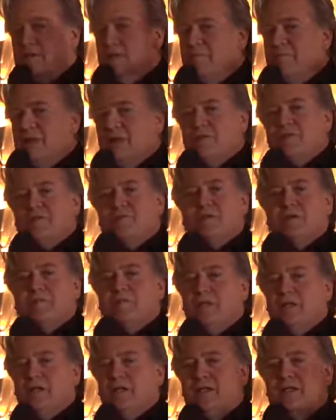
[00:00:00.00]
the mainstream
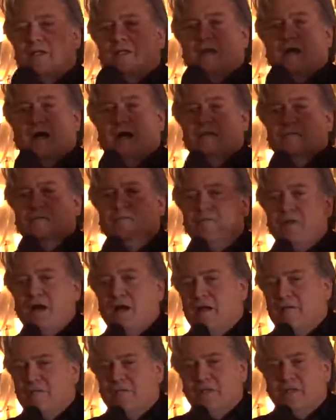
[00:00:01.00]
media is
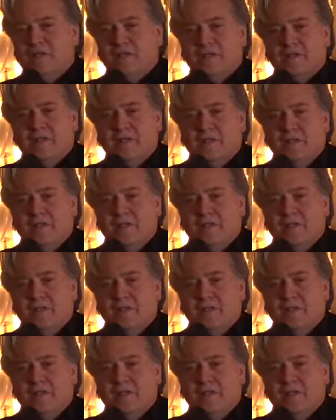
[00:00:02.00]
high-fiving.